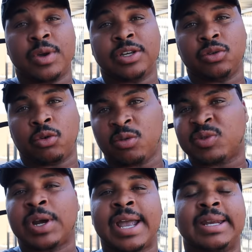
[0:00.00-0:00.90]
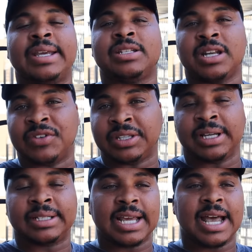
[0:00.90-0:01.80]
We do group trainings and everything
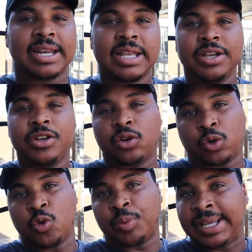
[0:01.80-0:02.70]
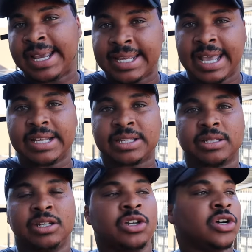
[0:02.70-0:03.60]
like that, group play
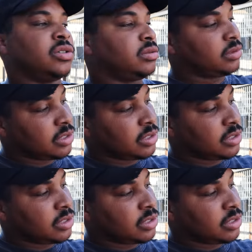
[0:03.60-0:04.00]
dates, you know.